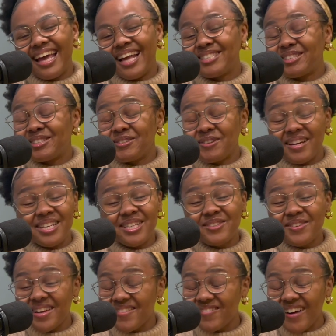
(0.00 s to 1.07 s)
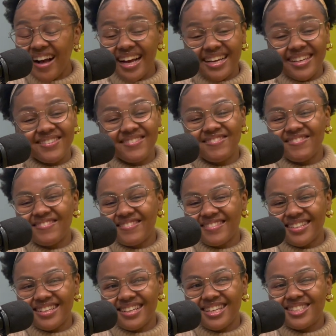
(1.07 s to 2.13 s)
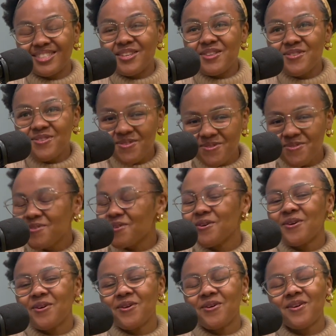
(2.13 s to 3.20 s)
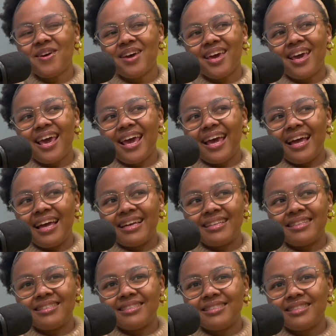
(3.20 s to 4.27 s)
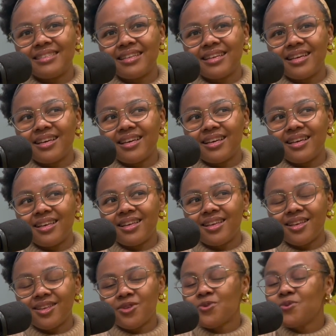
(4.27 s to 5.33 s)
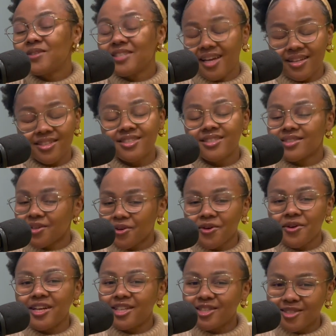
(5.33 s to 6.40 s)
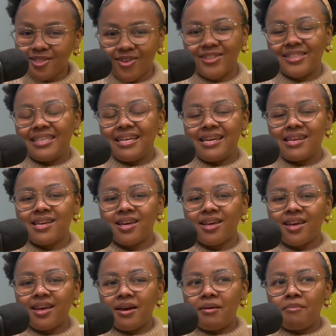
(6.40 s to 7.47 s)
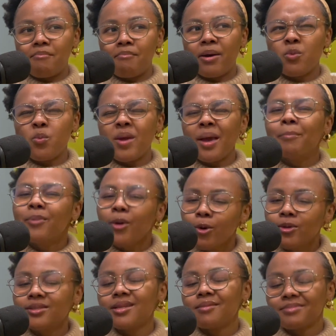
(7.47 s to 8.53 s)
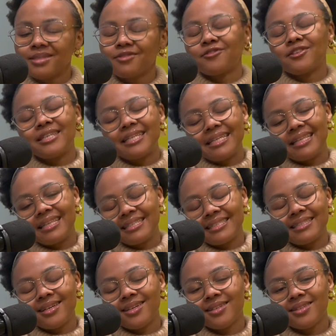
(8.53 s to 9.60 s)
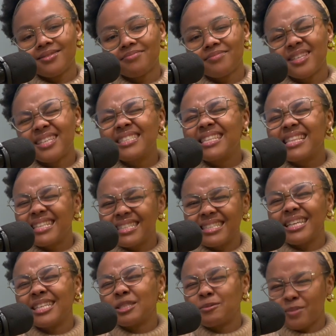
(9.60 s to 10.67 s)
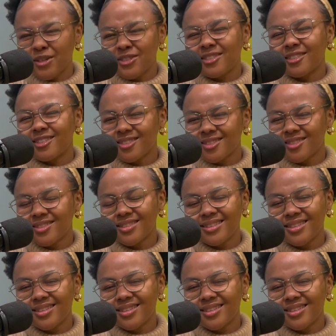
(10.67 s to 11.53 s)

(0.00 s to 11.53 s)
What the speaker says: It's 2025. It's a new year, and new challenges are already starting. But we approach them differently this year, because this year is personal.